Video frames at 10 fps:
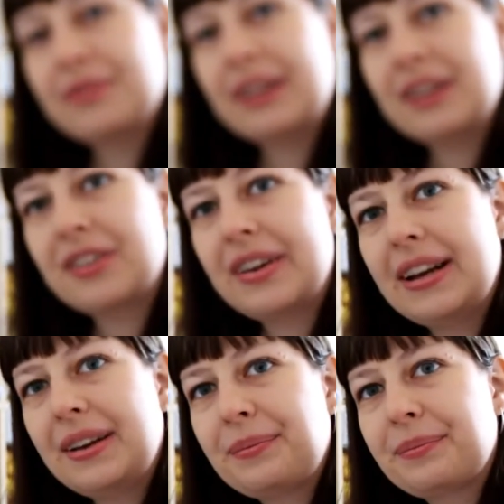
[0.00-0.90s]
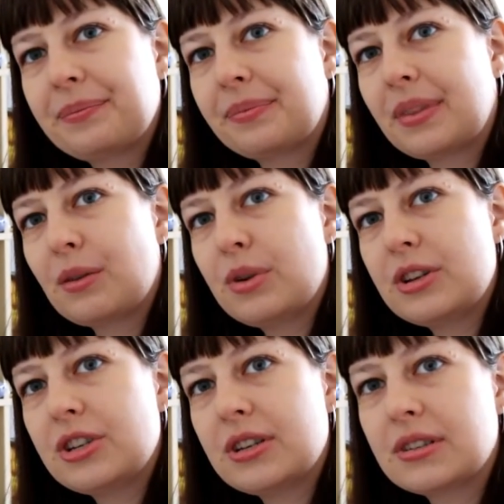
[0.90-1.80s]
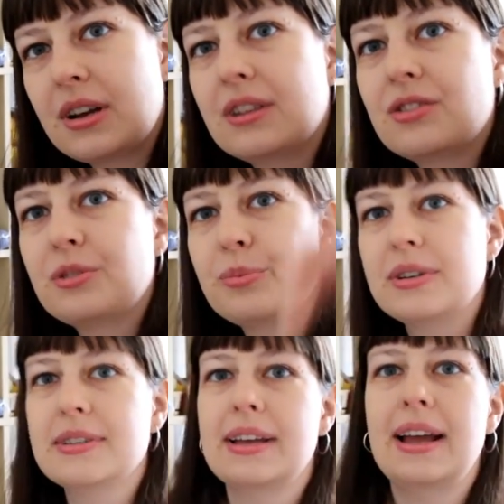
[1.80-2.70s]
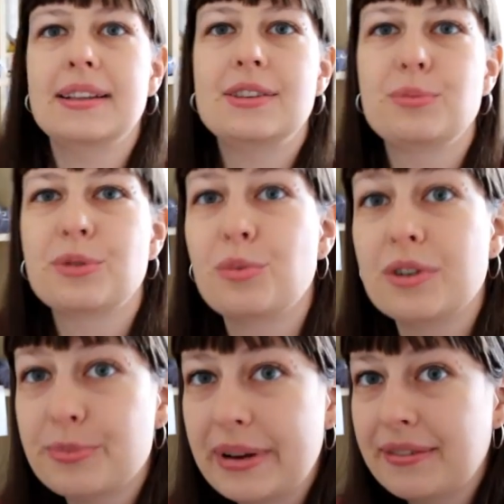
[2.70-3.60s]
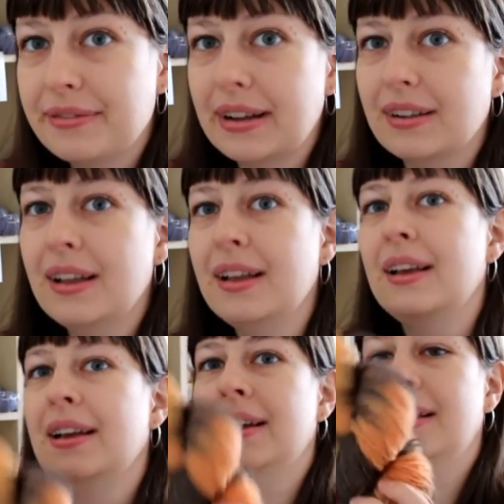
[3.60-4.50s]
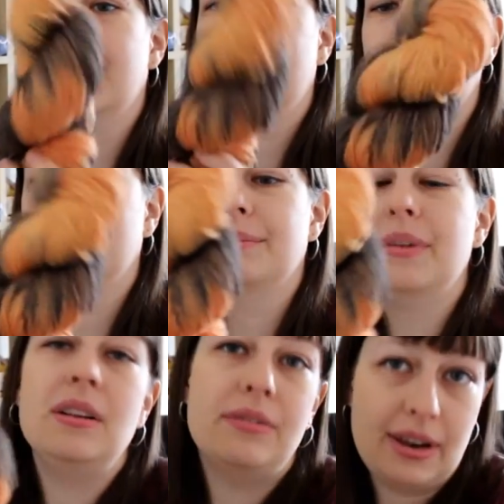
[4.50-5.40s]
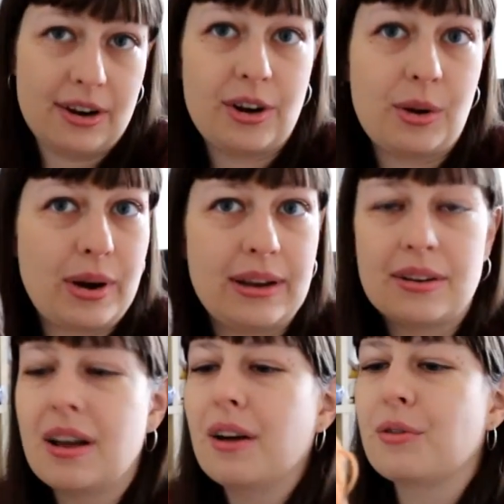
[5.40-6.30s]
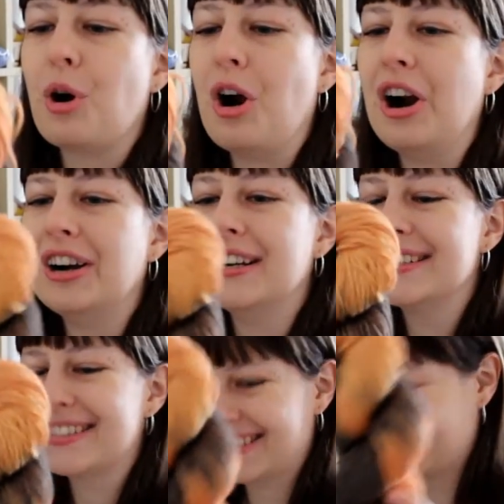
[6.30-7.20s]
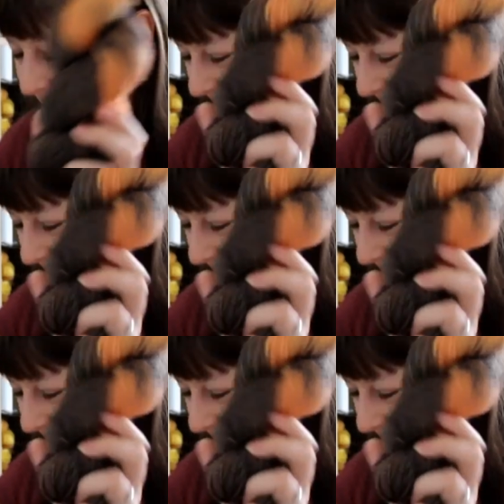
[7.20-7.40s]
fingering, which is 100% superwash BFL. In fingering weight, of course.